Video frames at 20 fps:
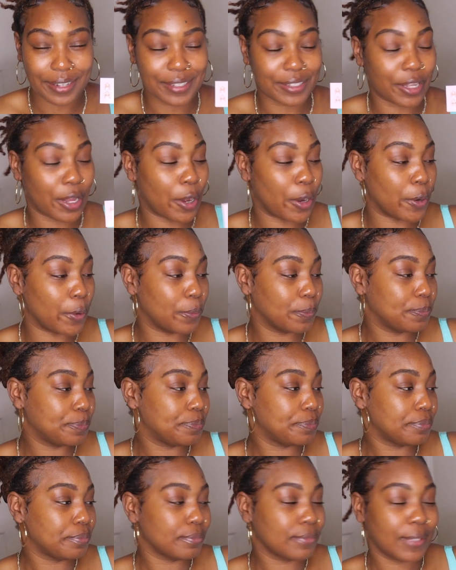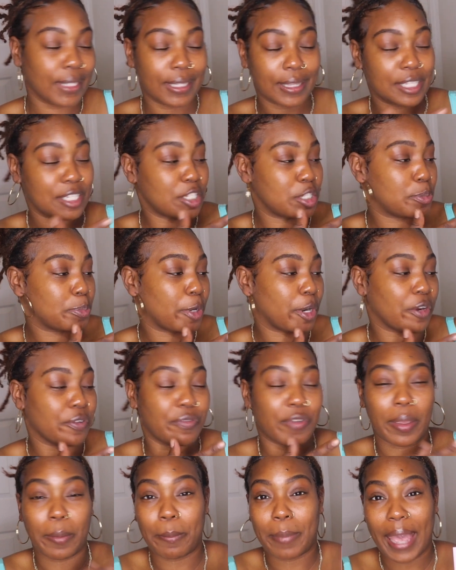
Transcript: So this is perfect.